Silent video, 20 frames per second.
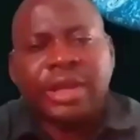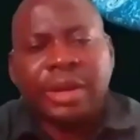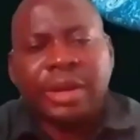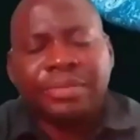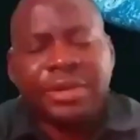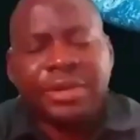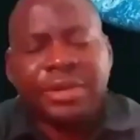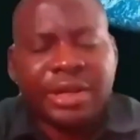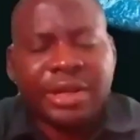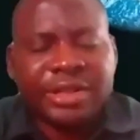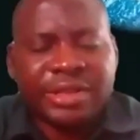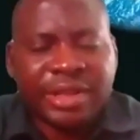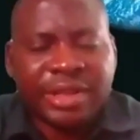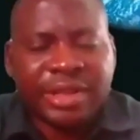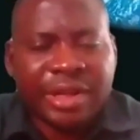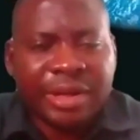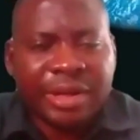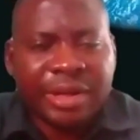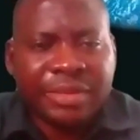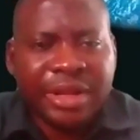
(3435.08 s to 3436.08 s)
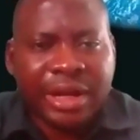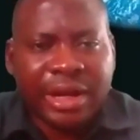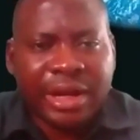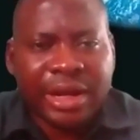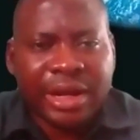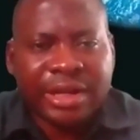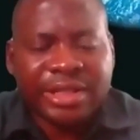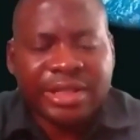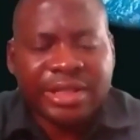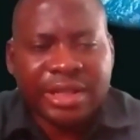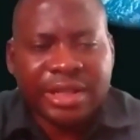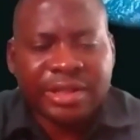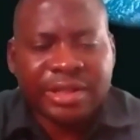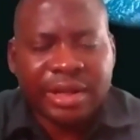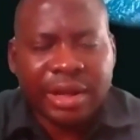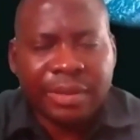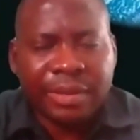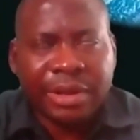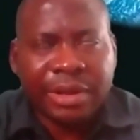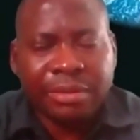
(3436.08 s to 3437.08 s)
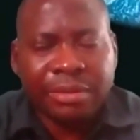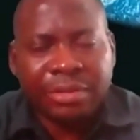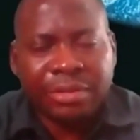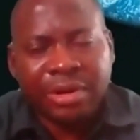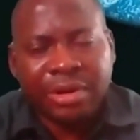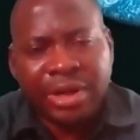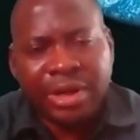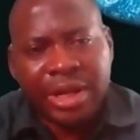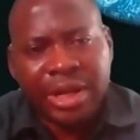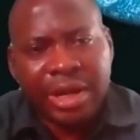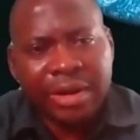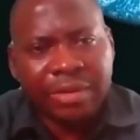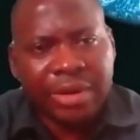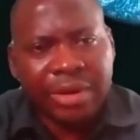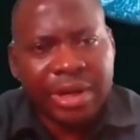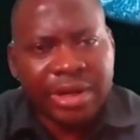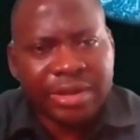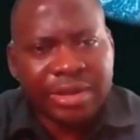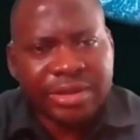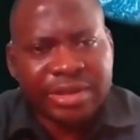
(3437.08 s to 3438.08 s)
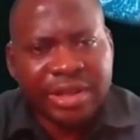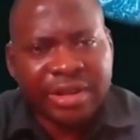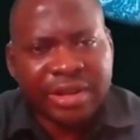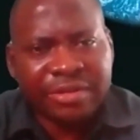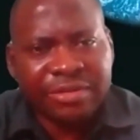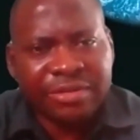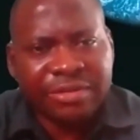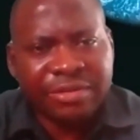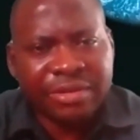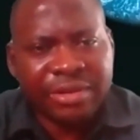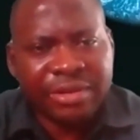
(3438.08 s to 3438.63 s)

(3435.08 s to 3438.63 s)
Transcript: appears the Act has, three areas of,